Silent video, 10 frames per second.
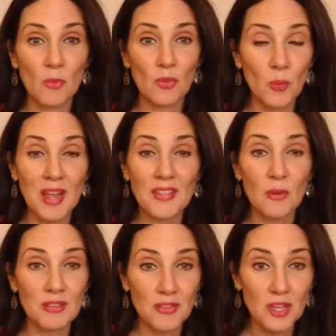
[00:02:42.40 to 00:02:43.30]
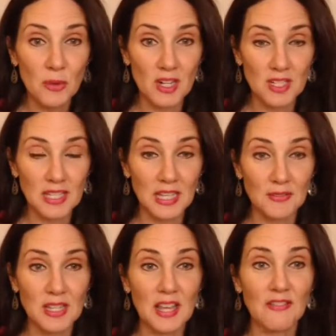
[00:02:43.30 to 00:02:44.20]
way that we view
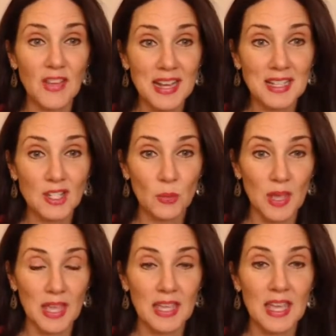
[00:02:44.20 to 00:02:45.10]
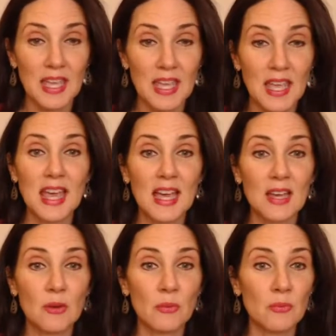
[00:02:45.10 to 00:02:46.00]
ourselves affects the way
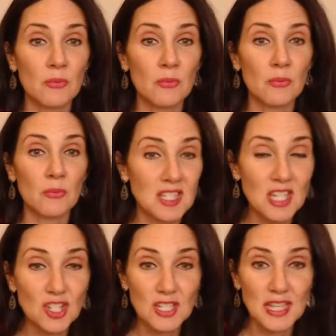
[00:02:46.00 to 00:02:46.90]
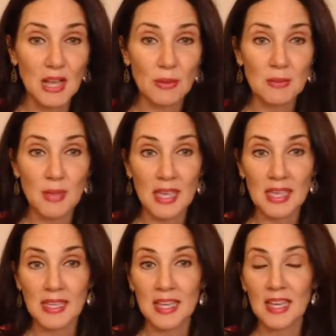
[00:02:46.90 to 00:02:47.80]
that the decisions that we
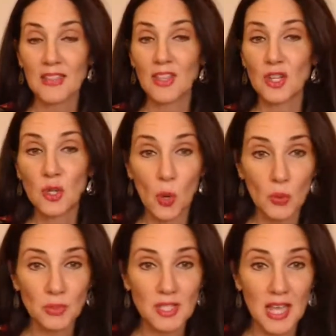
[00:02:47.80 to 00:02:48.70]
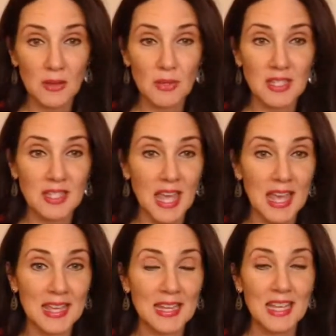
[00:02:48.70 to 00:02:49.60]
make, the goals that we
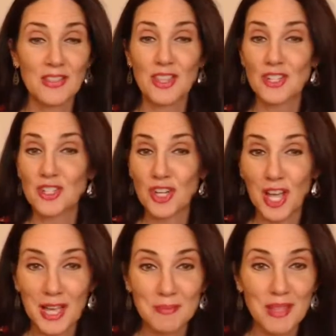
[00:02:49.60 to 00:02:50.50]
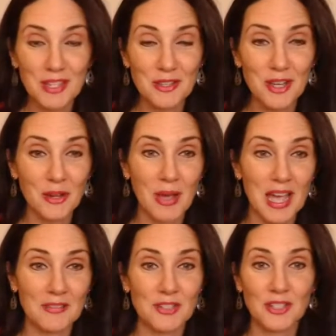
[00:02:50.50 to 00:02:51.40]
set, the job that you go
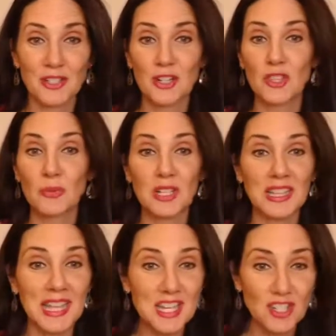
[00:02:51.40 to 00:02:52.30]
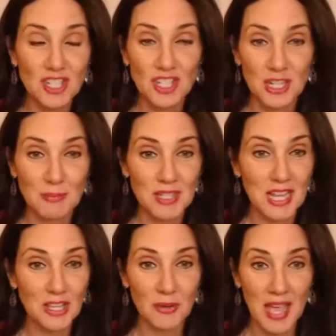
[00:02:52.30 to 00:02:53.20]
after, the relationships
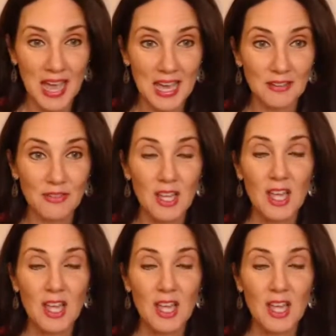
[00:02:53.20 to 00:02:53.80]
that you have.